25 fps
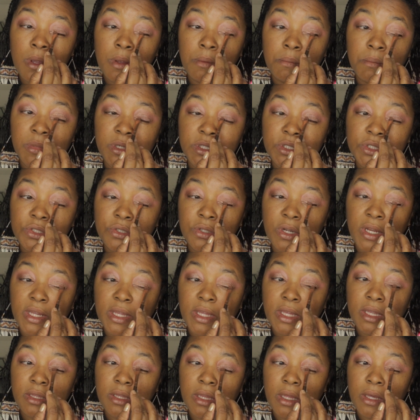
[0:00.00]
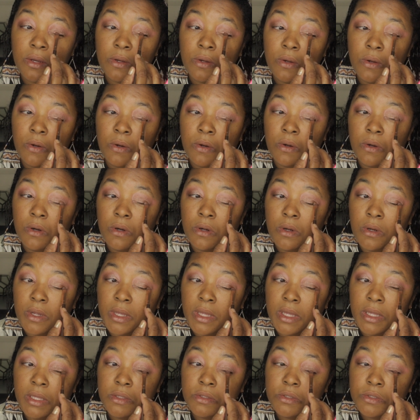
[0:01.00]
Make sure I get that
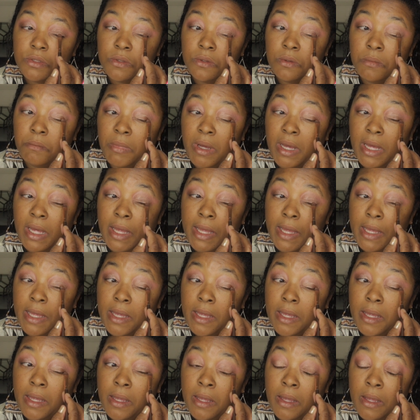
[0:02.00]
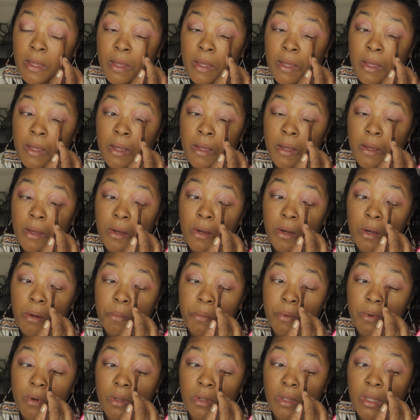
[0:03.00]
gold into my
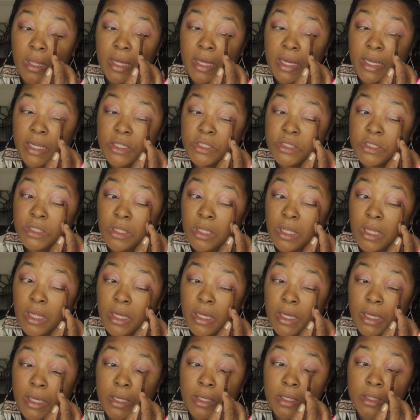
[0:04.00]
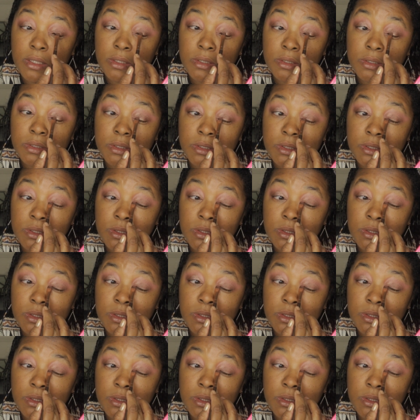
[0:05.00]
upper lash lines.